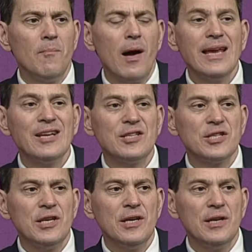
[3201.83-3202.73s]
my
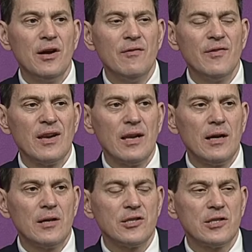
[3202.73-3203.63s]
concern over the
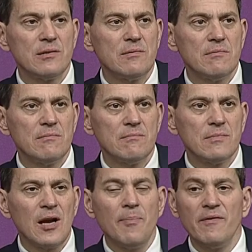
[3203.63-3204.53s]
last
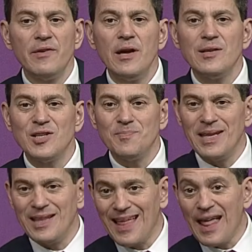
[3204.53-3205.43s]
couple of years has
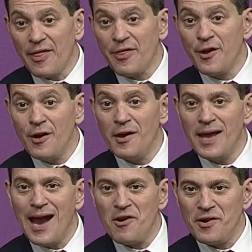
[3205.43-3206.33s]
been that that
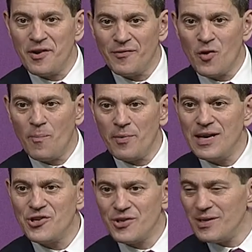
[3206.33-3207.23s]
third area of
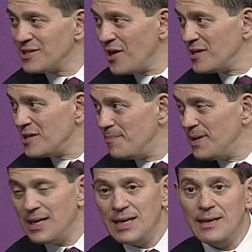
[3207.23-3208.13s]
cooperation is going to
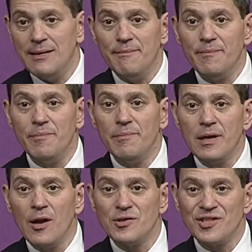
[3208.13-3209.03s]
be
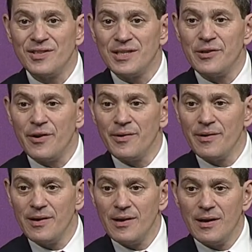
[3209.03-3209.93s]
close to zero.
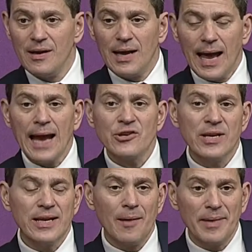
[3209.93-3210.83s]

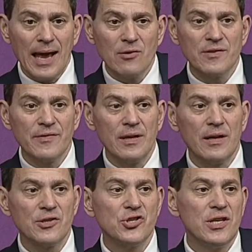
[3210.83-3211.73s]
Actually, coming out of the
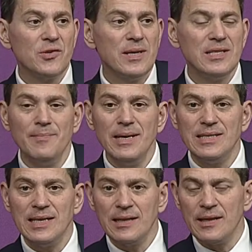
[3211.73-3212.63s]
last G20
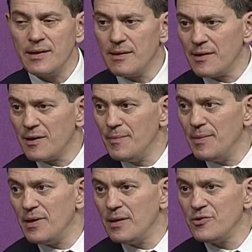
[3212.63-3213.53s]
meeting, the, the
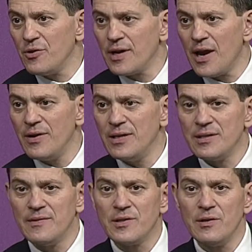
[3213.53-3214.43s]
commitment, and John Kerry
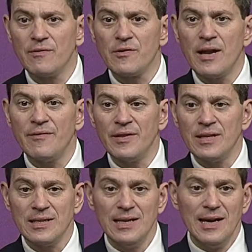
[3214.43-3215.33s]
deserves a lot of credit for
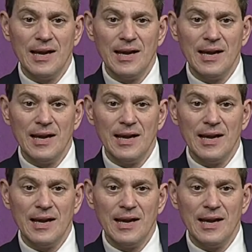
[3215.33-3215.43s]
this,